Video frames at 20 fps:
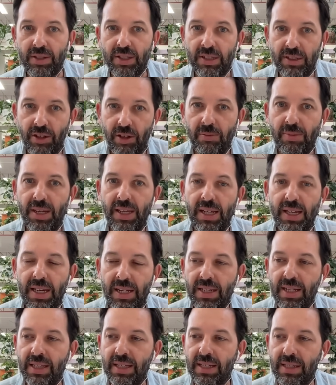And so many
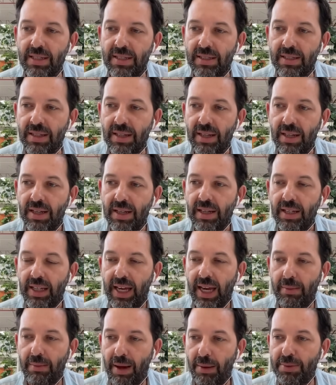Indians
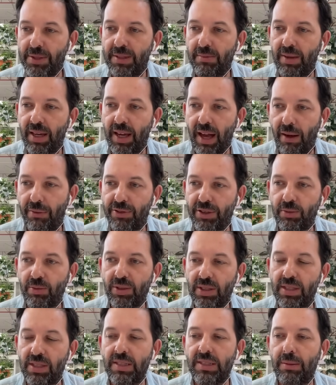came up to me
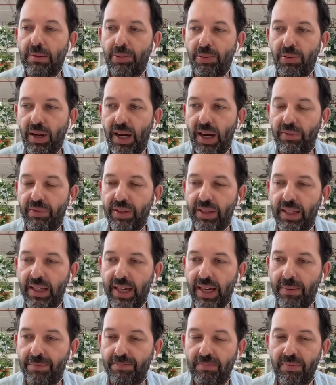afterwards and said
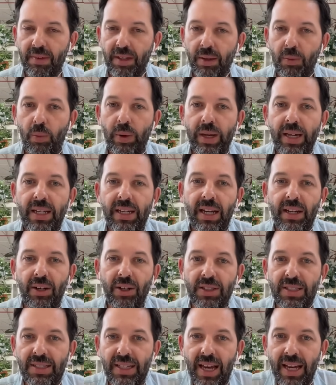privately, we
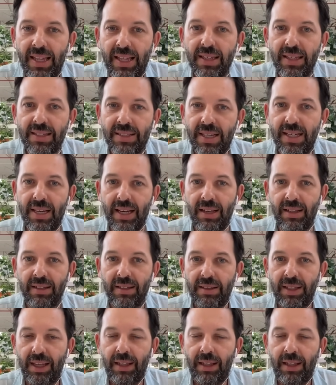cannot say this here.